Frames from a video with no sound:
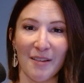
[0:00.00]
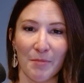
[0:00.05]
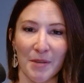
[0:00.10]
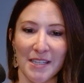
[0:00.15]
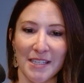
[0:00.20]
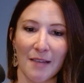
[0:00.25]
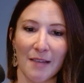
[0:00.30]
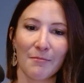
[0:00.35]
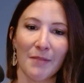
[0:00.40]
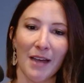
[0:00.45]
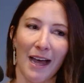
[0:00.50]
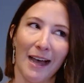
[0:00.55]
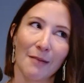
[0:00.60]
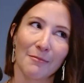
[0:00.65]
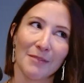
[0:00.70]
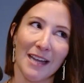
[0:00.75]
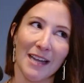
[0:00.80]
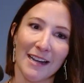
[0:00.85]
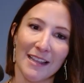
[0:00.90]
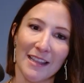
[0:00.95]
Because I'm
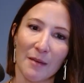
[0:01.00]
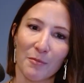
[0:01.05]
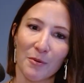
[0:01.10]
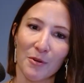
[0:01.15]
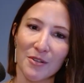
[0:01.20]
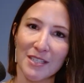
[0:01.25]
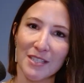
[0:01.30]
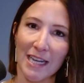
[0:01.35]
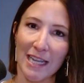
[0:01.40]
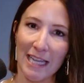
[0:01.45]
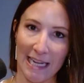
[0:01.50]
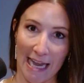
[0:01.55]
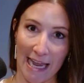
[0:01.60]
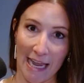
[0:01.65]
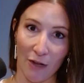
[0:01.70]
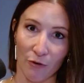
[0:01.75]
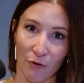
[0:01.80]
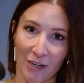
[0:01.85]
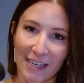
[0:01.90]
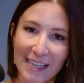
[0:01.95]
kind of that person. I get
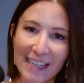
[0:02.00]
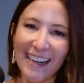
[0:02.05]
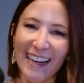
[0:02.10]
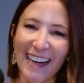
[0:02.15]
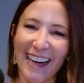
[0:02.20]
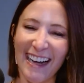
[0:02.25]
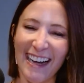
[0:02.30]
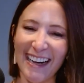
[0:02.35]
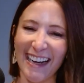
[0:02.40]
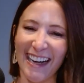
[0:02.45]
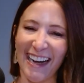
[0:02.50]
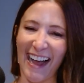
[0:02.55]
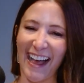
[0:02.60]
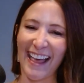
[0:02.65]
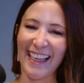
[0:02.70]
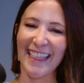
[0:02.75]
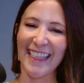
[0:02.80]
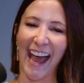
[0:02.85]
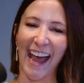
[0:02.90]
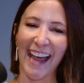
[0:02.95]
hangry.
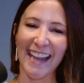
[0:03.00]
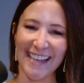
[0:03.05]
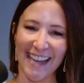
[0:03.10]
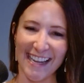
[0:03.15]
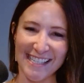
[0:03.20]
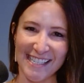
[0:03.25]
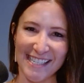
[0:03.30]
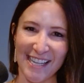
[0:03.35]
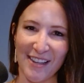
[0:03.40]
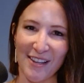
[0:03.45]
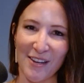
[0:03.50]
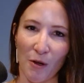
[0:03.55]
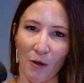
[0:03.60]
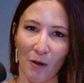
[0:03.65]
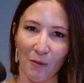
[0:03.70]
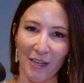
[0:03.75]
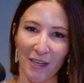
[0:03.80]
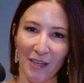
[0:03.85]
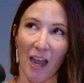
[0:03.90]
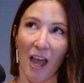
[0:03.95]
And that next thing you know,
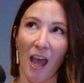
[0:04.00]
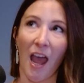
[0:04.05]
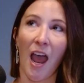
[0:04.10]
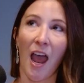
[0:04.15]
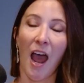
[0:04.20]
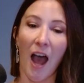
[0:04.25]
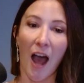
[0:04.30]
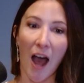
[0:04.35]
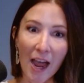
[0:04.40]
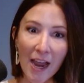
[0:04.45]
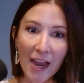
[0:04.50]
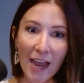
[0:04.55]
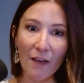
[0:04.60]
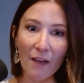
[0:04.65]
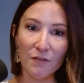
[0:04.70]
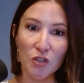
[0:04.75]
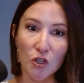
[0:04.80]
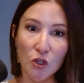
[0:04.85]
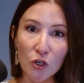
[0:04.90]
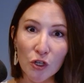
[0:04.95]
I'm like, I
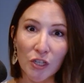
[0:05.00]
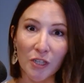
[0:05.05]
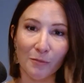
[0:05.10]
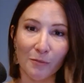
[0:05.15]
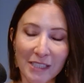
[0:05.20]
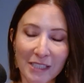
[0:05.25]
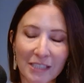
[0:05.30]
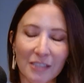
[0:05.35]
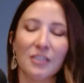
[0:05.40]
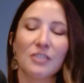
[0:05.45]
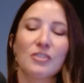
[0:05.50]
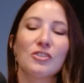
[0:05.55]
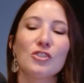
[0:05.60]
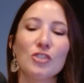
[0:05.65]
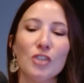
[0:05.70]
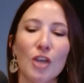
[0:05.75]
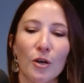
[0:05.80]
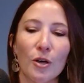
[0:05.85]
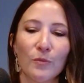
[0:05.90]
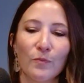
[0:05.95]
have to cook a meal.
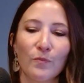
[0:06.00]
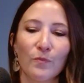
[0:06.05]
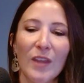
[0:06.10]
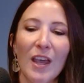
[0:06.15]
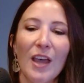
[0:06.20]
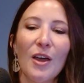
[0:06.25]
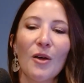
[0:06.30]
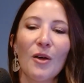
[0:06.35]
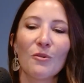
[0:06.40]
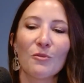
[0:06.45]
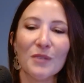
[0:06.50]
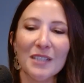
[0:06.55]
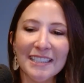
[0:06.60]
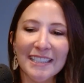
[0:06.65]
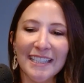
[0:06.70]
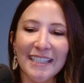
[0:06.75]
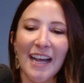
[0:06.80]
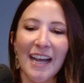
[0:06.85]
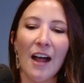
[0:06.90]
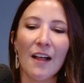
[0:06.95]
So
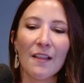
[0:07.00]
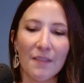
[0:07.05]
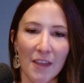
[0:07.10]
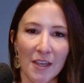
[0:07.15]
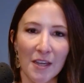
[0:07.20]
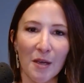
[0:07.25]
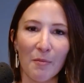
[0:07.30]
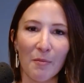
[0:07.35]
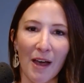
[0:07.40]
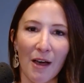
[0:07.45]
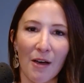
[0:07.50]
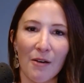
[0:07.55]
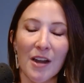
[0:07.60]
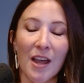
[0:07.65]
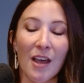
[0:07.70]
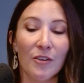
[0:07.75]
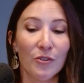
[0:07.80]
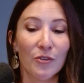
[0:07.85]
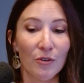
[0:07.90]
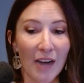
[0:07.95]
really think about
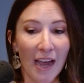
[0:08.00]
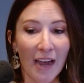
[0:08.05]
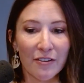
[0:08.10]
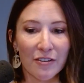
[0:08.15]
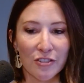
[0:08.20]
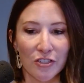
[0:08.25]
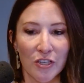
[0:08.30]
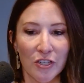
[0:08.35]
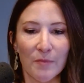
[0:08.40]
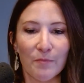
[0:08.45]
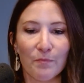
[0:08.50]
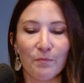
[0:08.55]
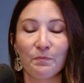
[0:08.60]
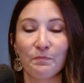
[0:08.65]
your energy.